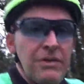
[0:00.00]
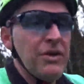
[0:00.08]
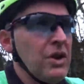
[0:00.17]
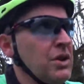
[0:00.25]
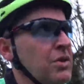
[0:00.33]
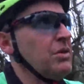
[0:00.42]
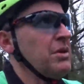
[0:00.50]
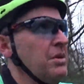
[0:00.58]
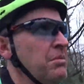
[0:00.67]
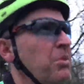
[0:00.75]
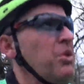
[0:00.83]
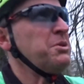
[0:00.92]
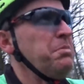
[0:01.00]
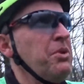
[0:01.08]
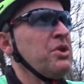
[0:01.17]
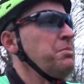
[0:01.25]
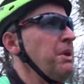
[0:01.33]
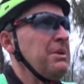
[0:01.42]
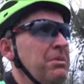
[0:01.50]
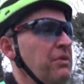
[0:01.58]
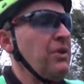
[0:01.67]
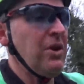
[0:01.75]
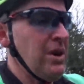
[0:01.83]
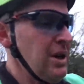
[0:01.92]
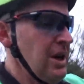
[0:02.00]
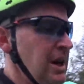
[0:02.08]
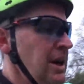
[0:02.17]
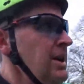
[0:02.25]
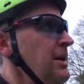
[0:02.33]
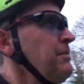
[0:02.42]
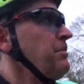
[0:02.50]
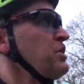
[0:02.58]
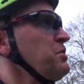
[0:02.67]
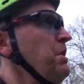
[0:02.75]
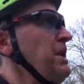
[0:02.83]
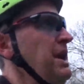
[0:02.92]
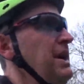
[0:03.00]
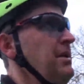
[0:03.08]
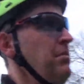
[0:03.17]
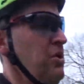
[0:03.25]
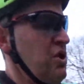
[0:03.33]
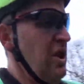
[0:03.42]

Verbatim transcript: very good. Much, much better than before. Much better, much